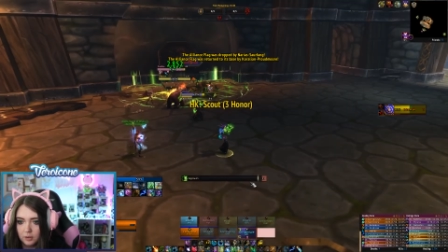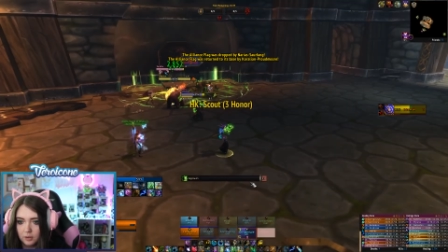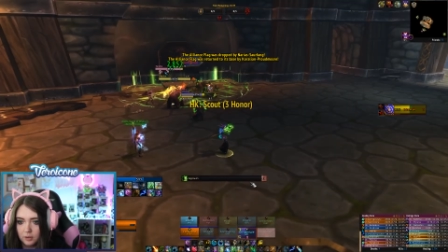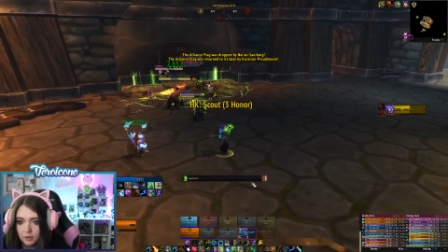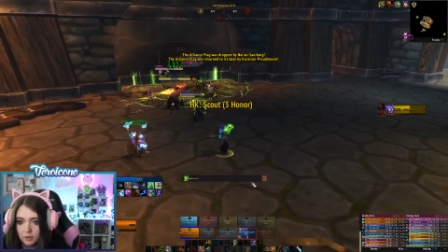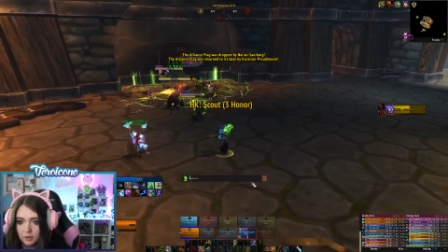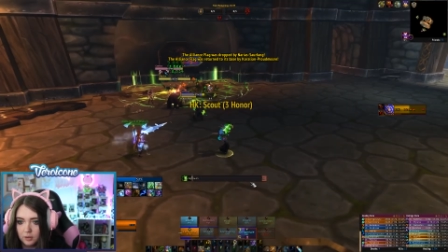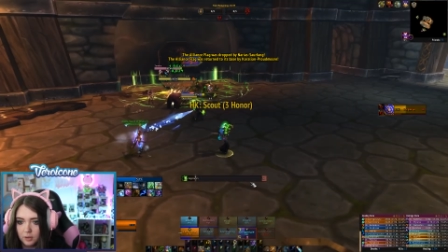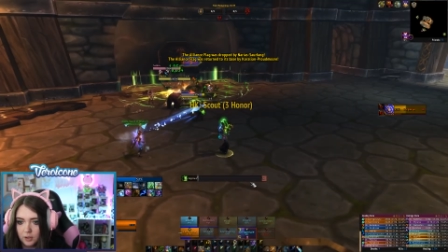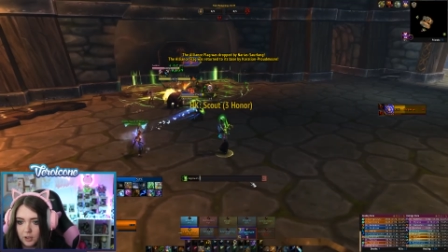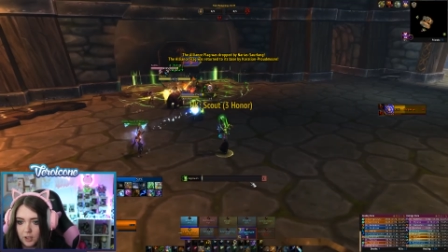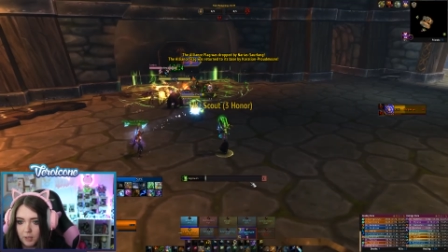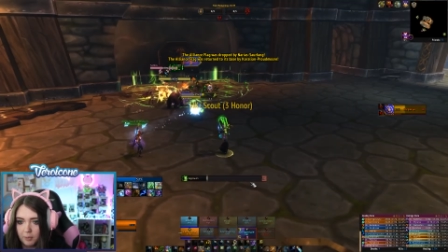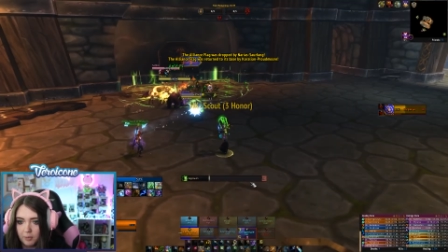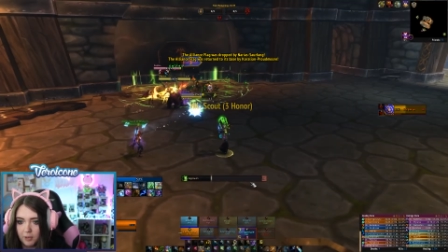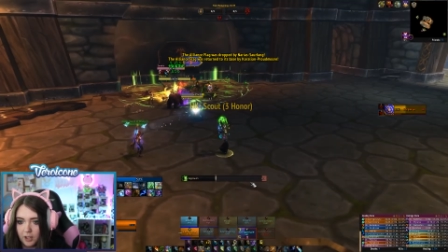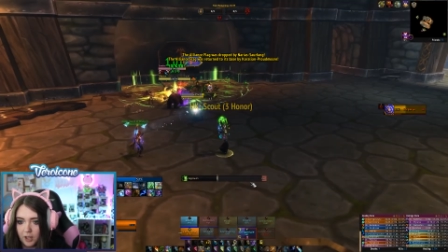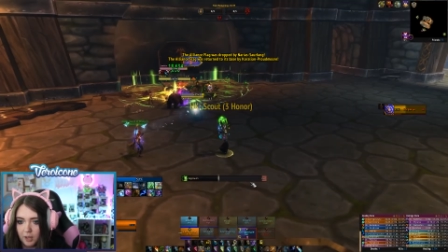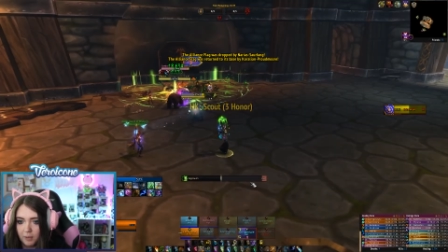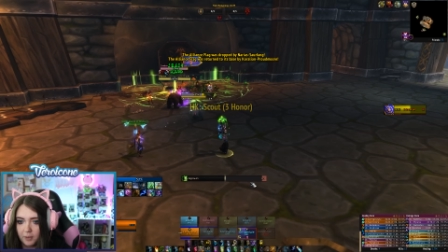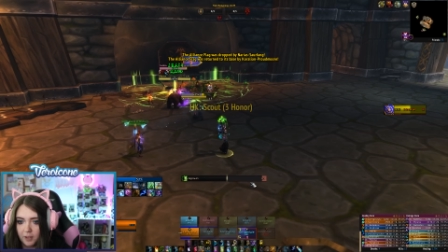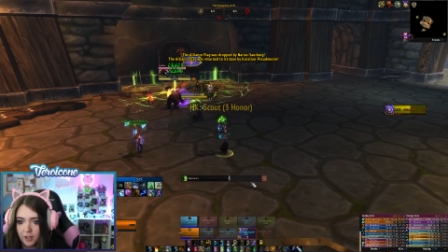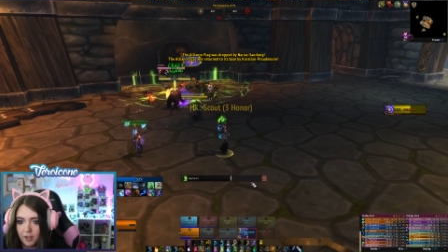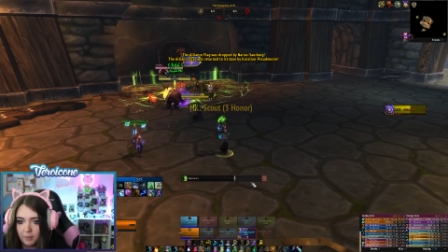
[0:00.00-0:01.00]
Cap it,
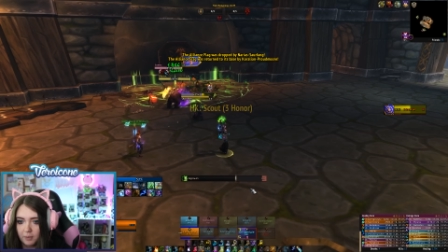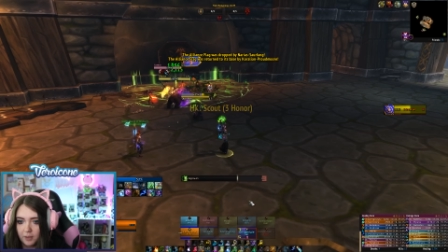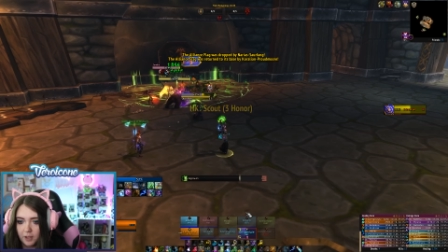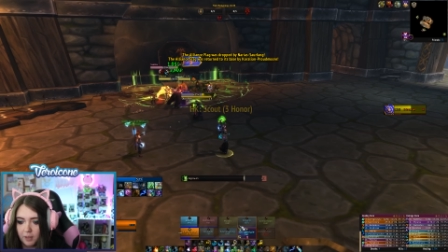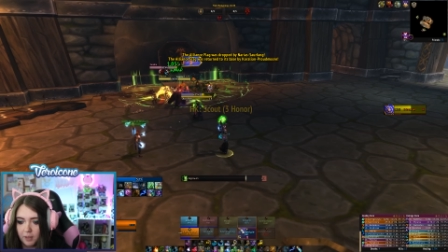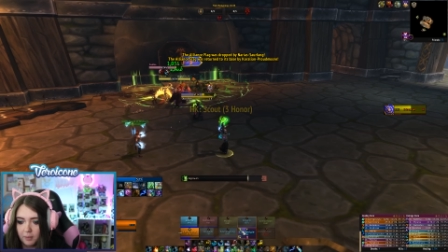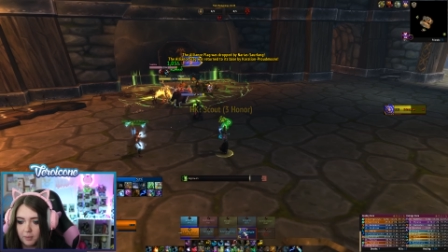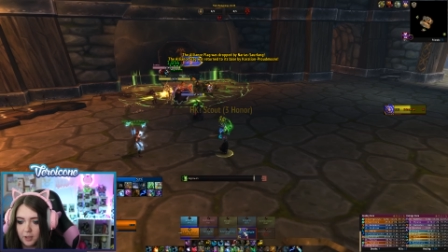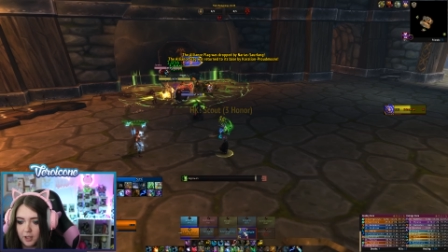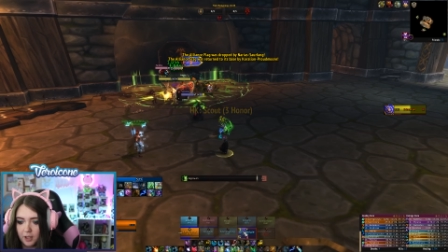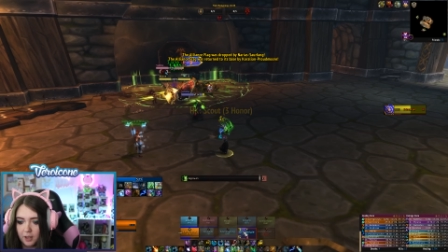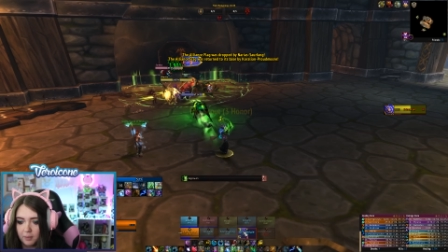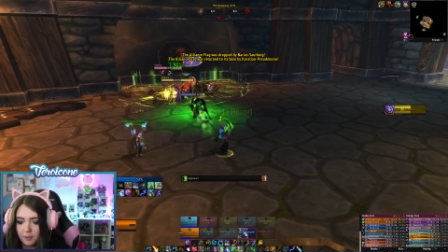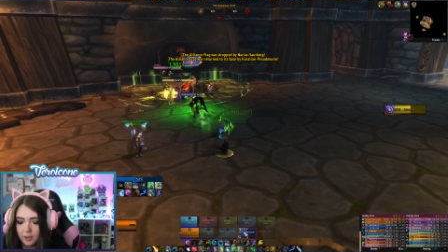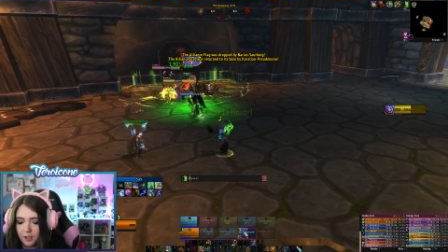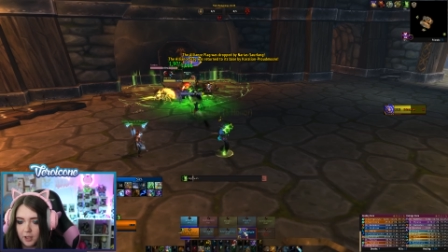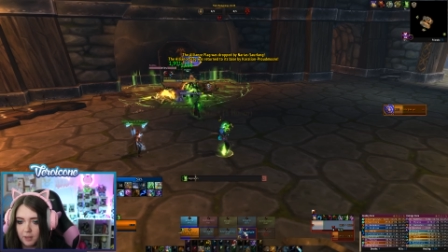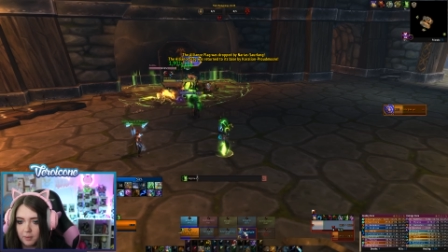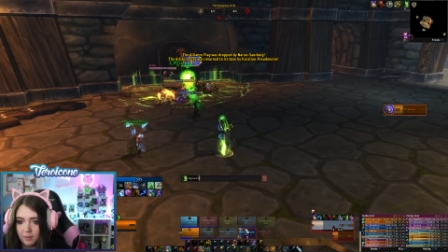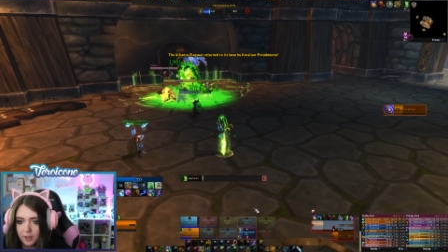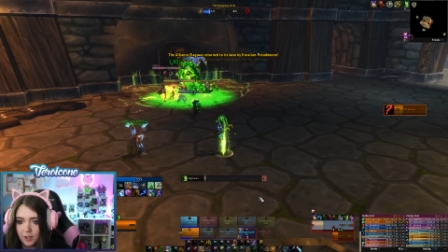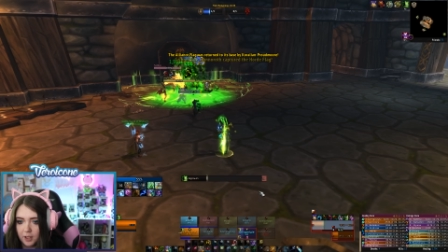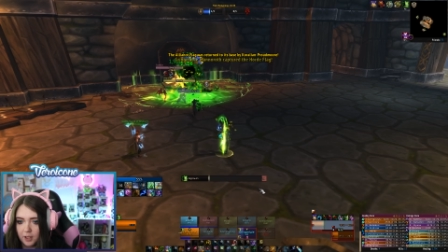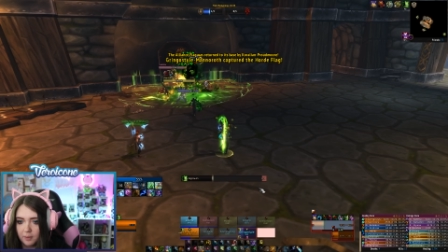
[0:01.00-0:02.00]
cap it, cap it, cap it, cap it, cap
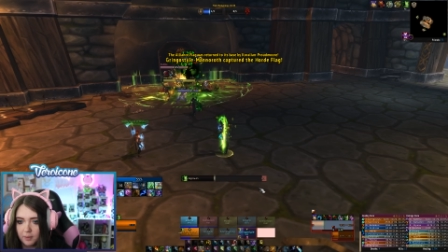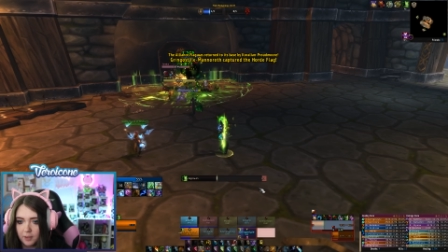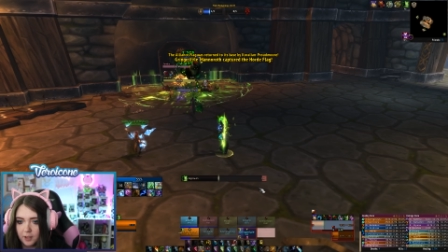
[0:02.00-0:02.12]
it, cap it,